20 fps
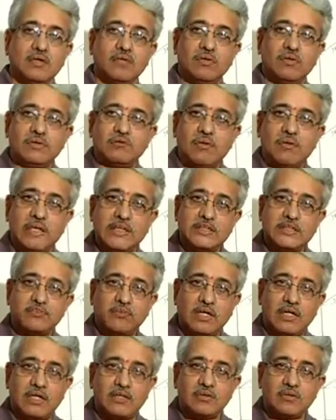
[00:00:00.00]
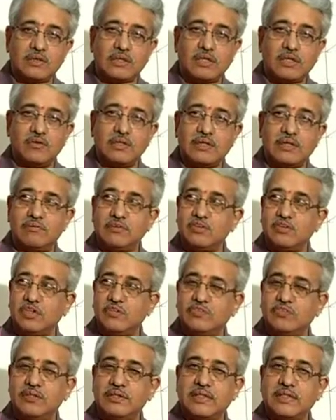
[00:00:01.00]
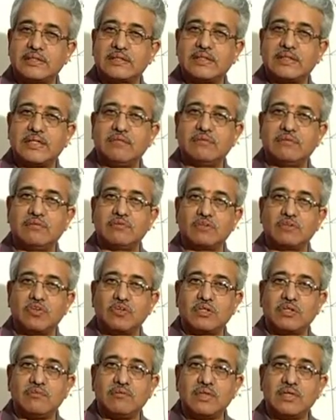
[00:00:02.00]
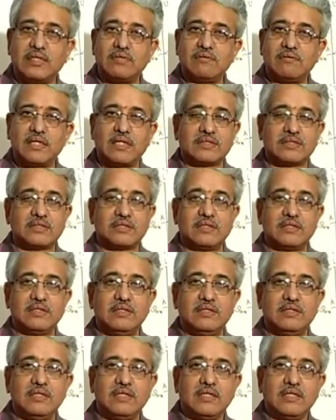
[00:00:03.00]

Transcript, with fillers: When the body is falling to the ground, even though if you just leave it without giving any velocity,